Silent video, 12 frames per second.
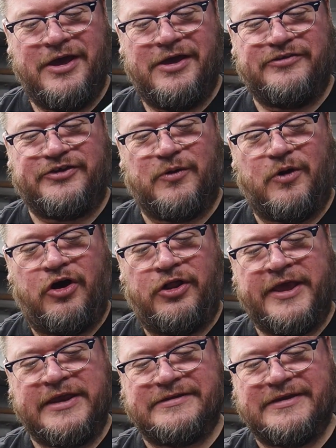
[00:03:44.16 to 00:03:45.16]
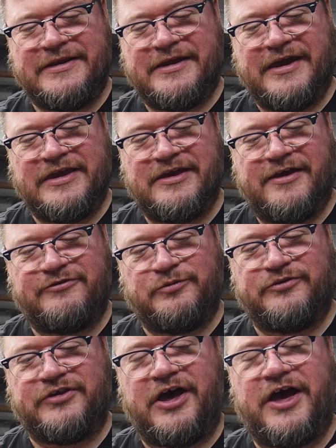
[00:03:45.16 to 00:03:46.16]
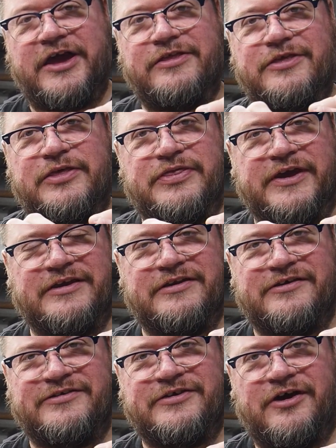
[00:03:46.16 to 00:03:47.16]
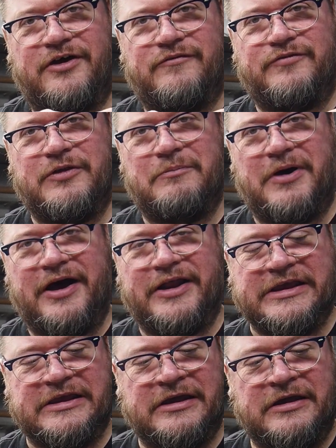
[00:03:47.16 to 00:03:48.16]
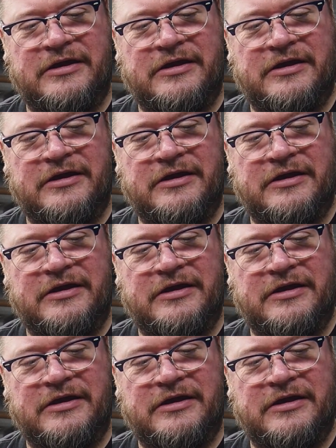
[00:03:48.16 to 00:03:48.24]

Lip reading: So all I did, I guess, was hide the thickness of the body